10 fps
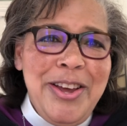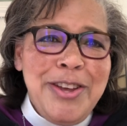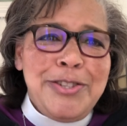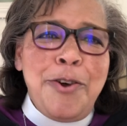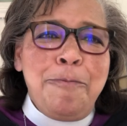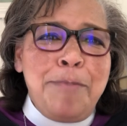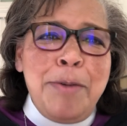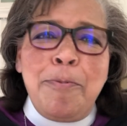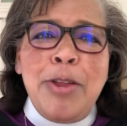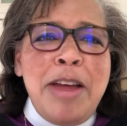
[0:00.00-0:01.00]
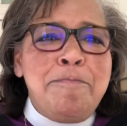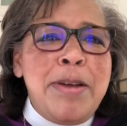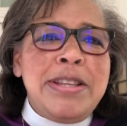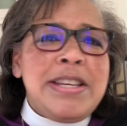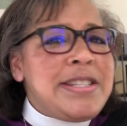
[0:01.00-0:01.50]
So people have
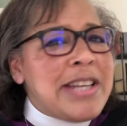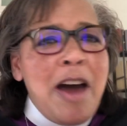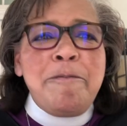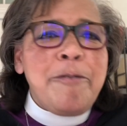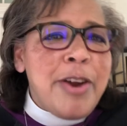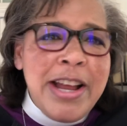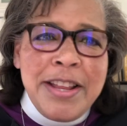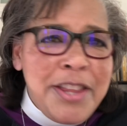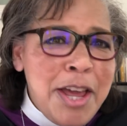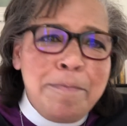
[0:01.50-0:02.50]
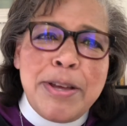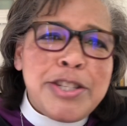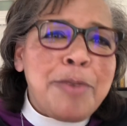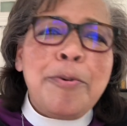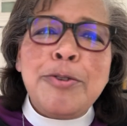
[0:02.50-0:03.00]
been discovering the
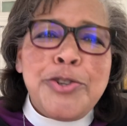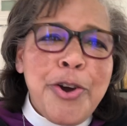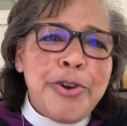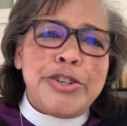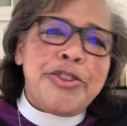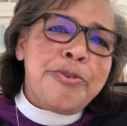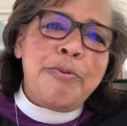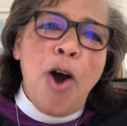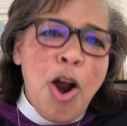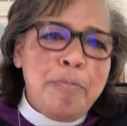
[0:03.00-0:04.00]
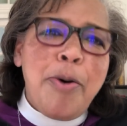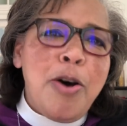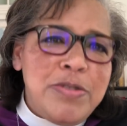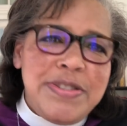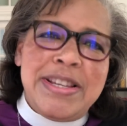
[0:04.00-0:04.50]
Episcopal Church through our
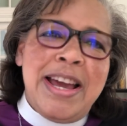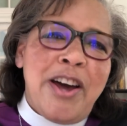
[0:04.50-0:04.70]
posting